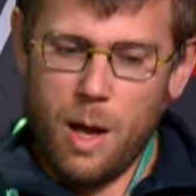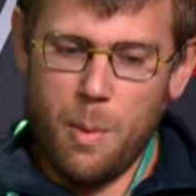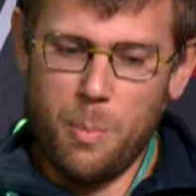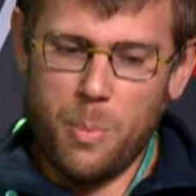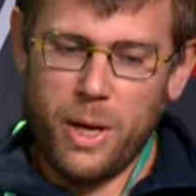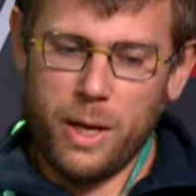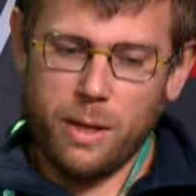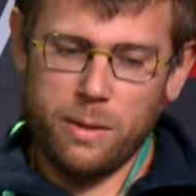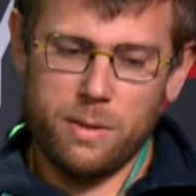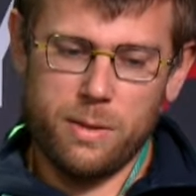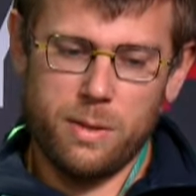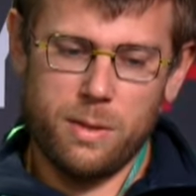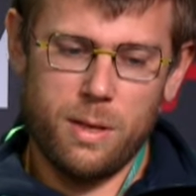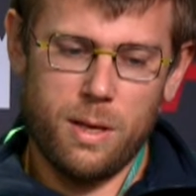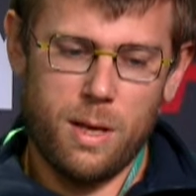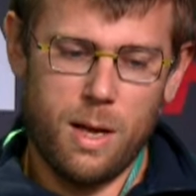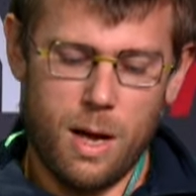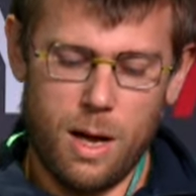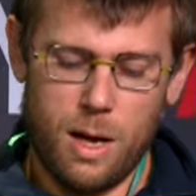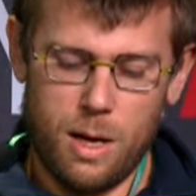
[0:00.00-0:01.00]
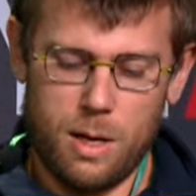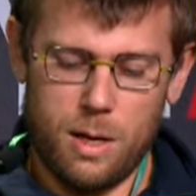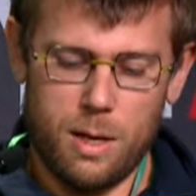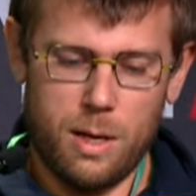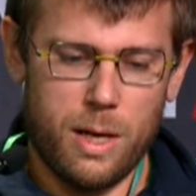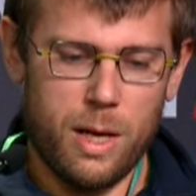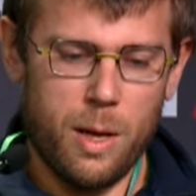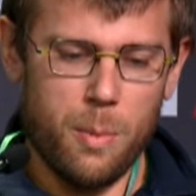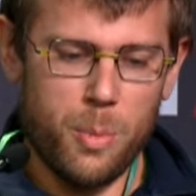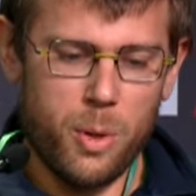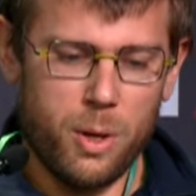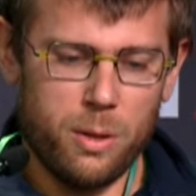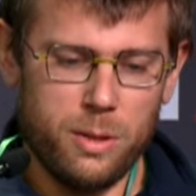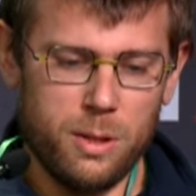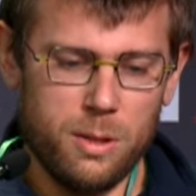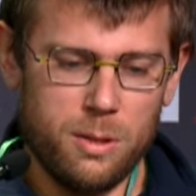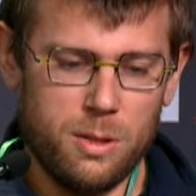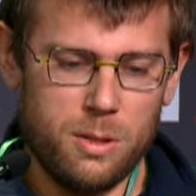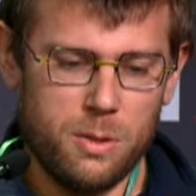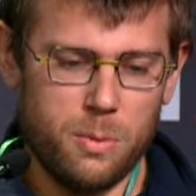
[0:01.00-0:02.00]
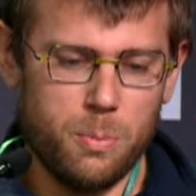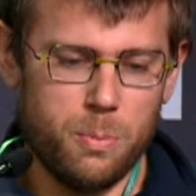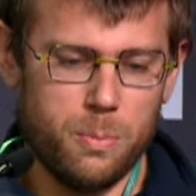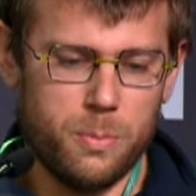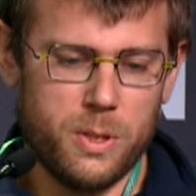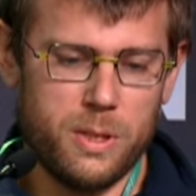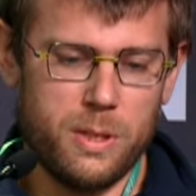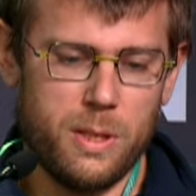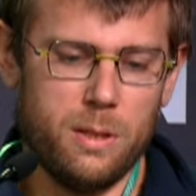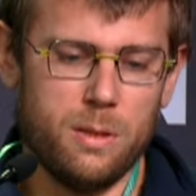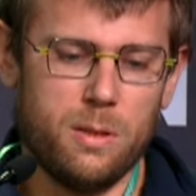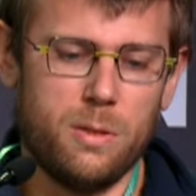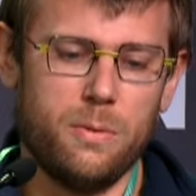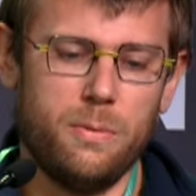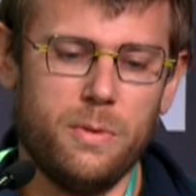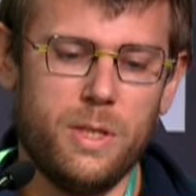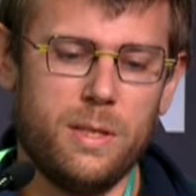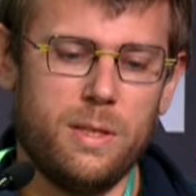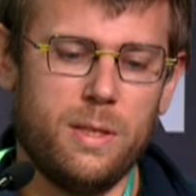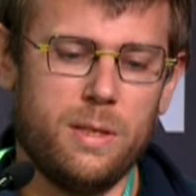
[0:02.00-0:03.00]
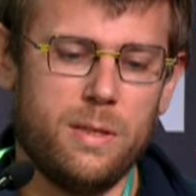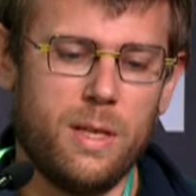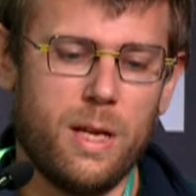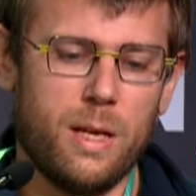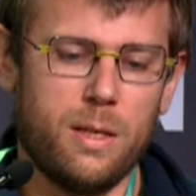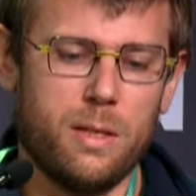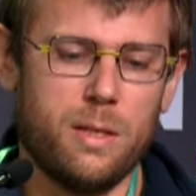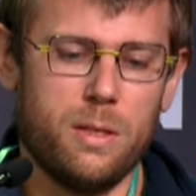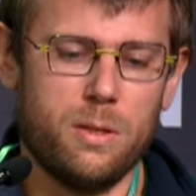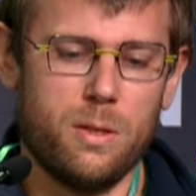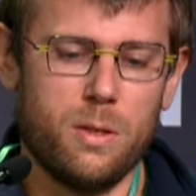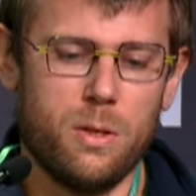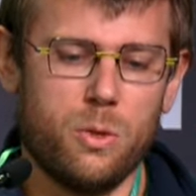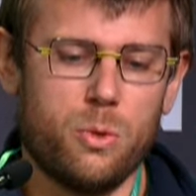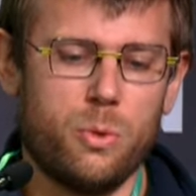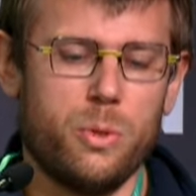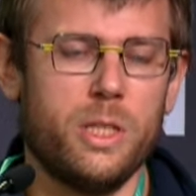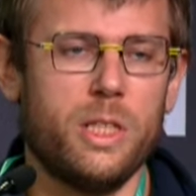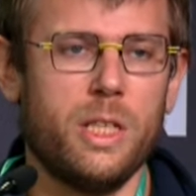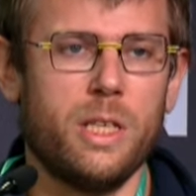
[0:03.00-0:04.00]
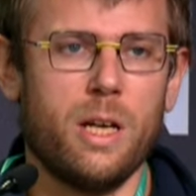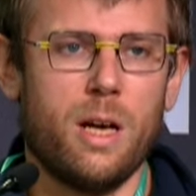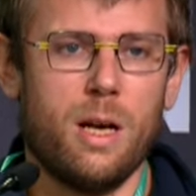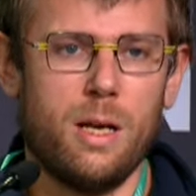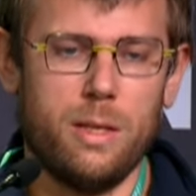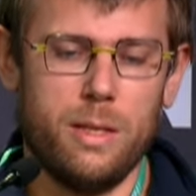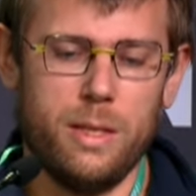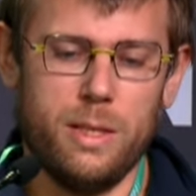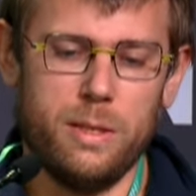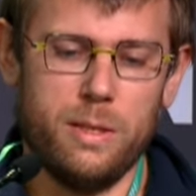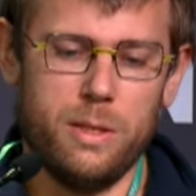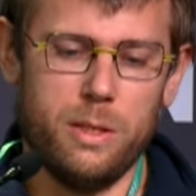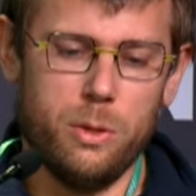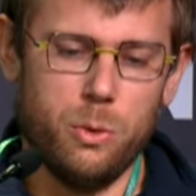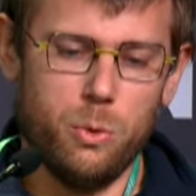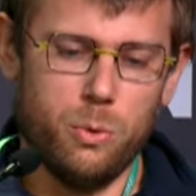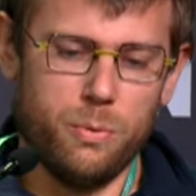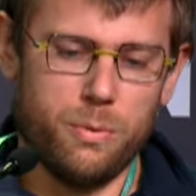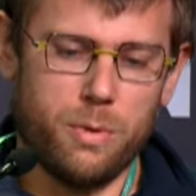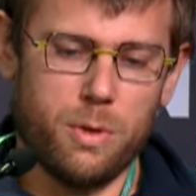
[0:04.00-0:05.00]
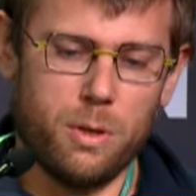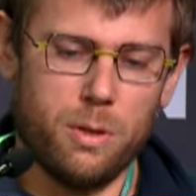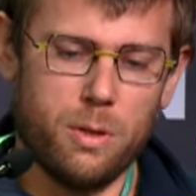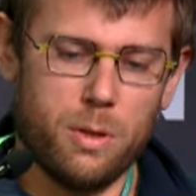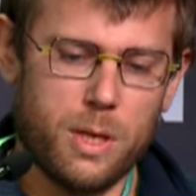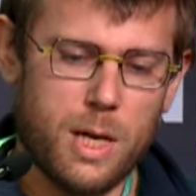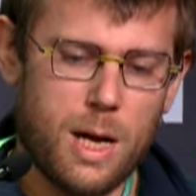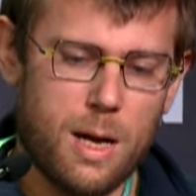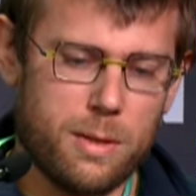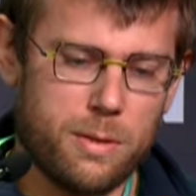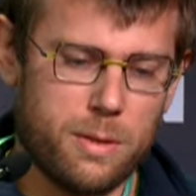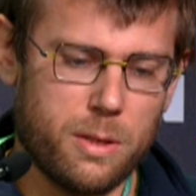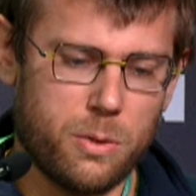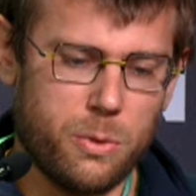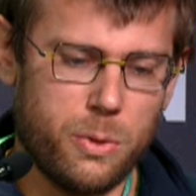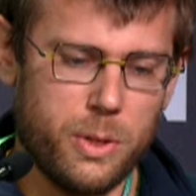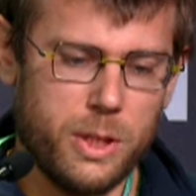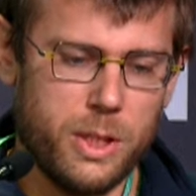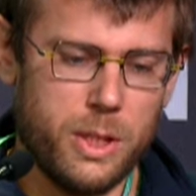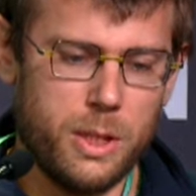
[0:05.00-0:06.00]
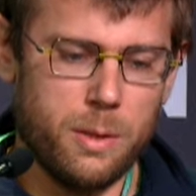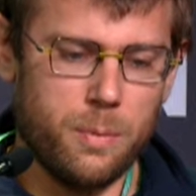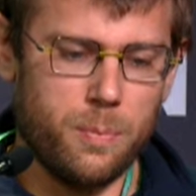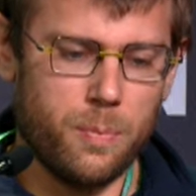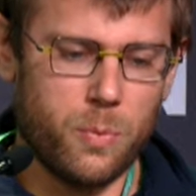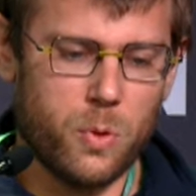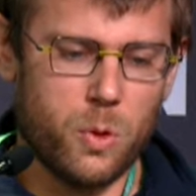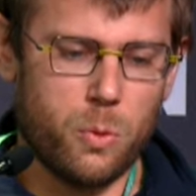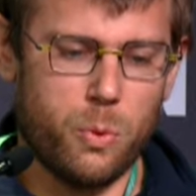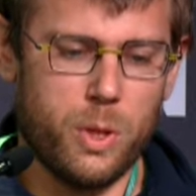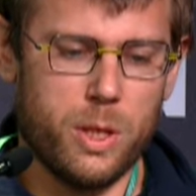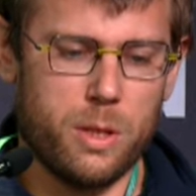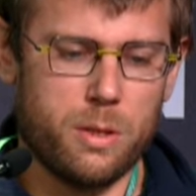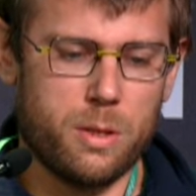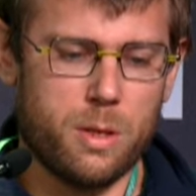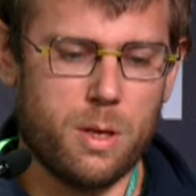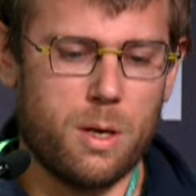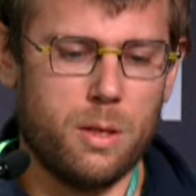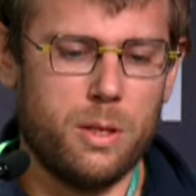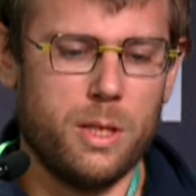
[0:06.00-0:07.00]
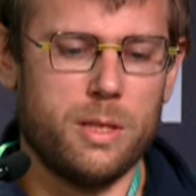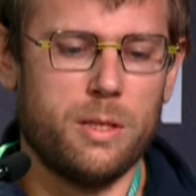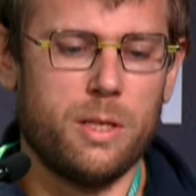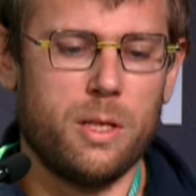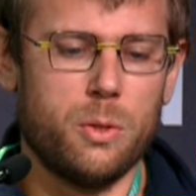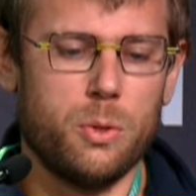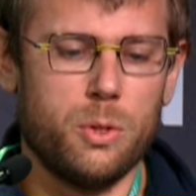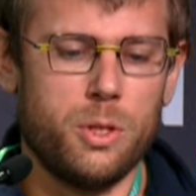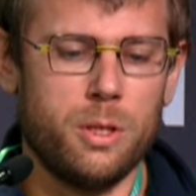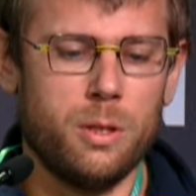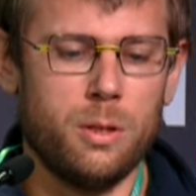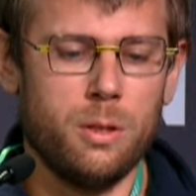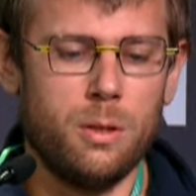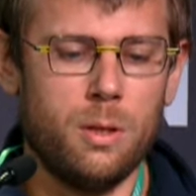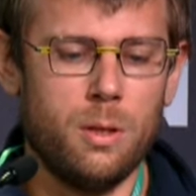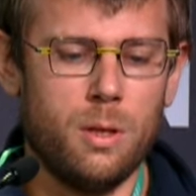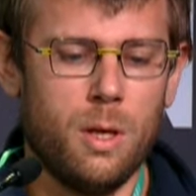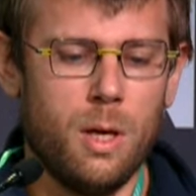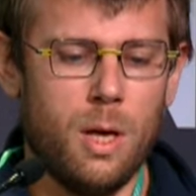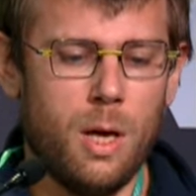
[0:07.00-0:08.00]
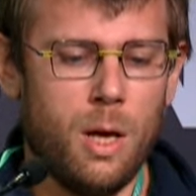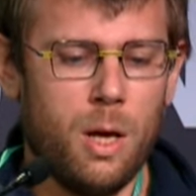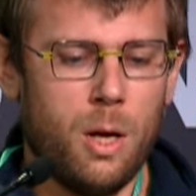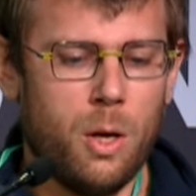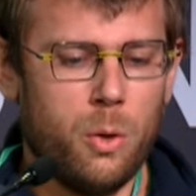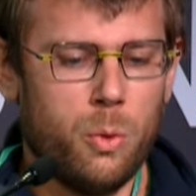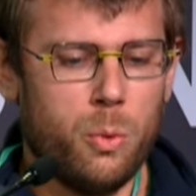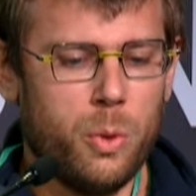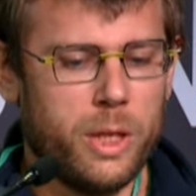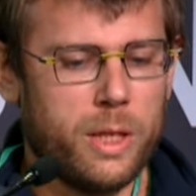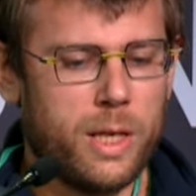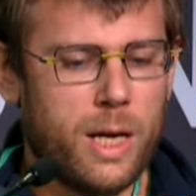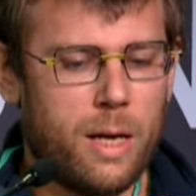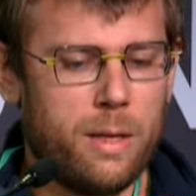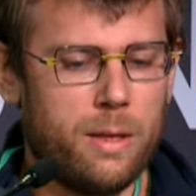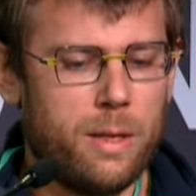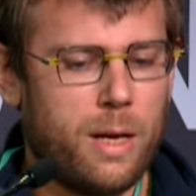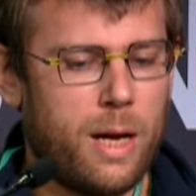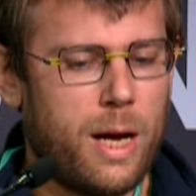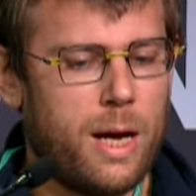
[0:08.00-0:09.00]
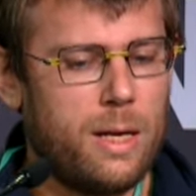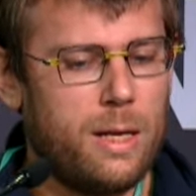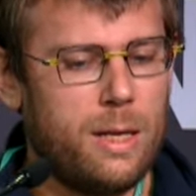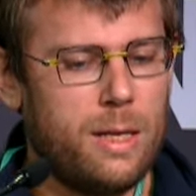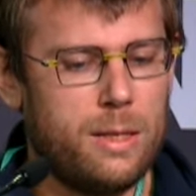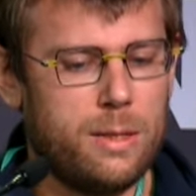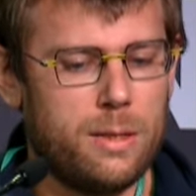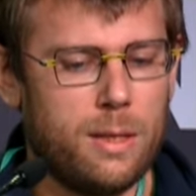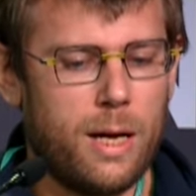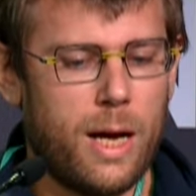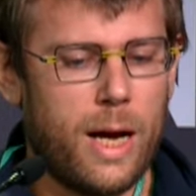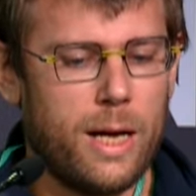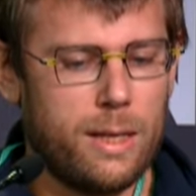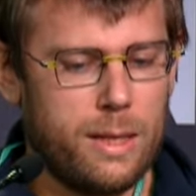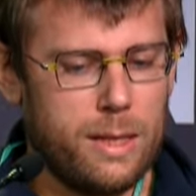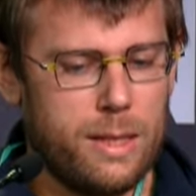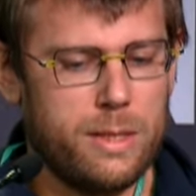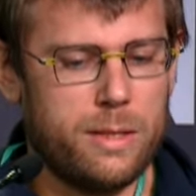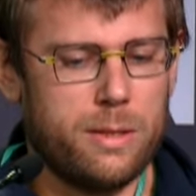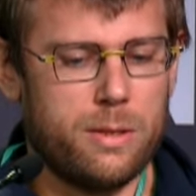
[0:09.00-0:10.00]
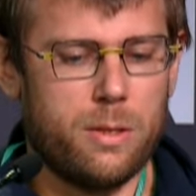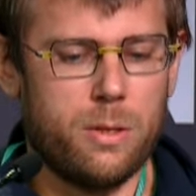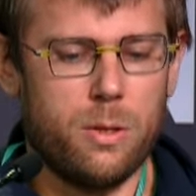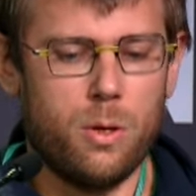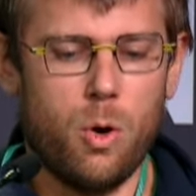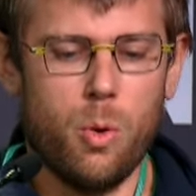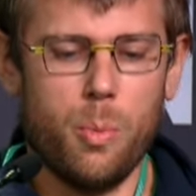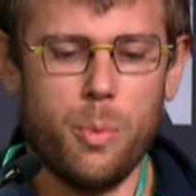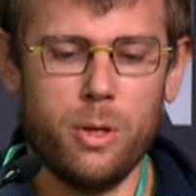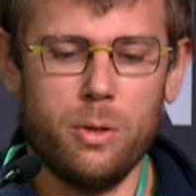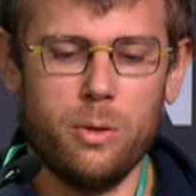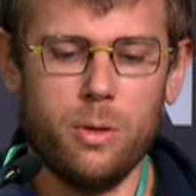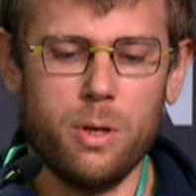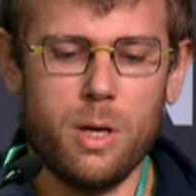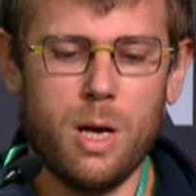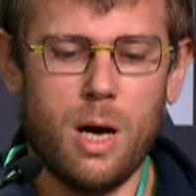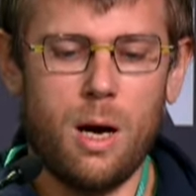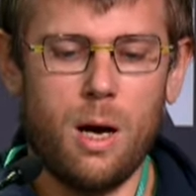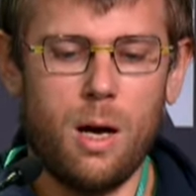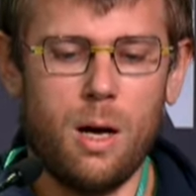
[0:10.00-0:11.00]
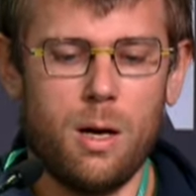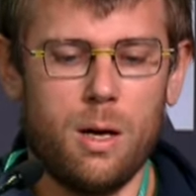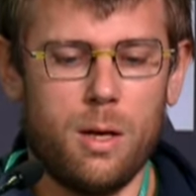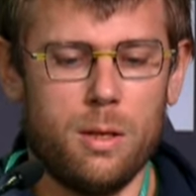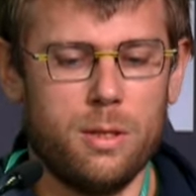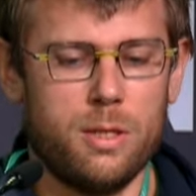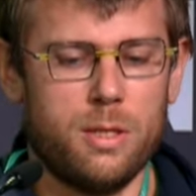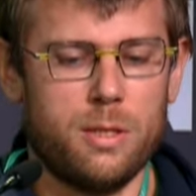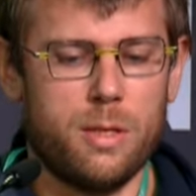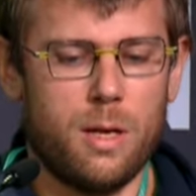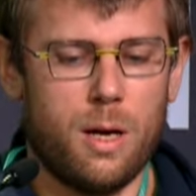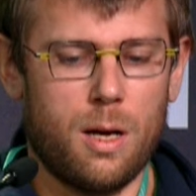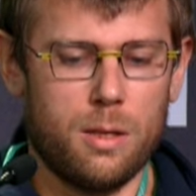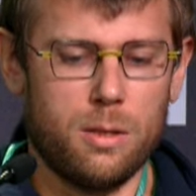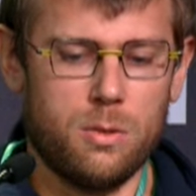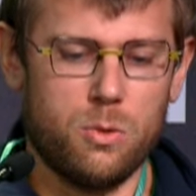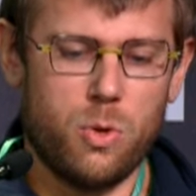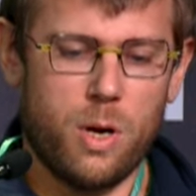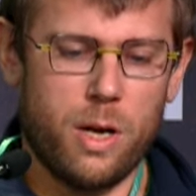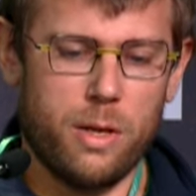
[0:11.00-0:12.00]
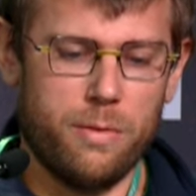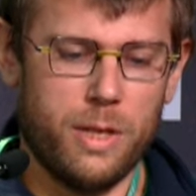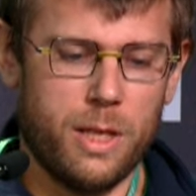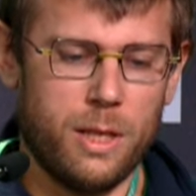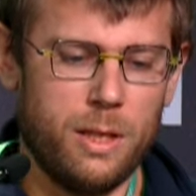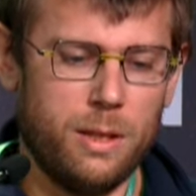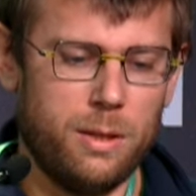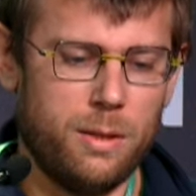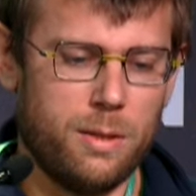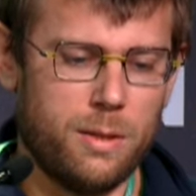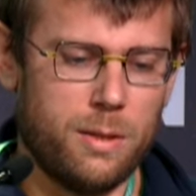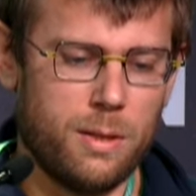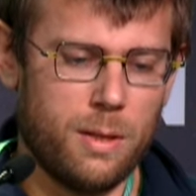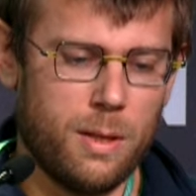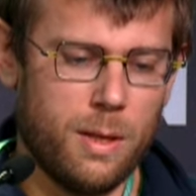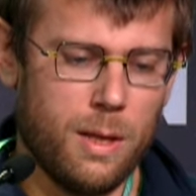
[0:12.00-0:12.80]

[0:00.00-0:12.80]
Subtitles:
Impacts are important since VCSEC is a critical ECU for the car security. With code execution, we can at least open the car and start driving it.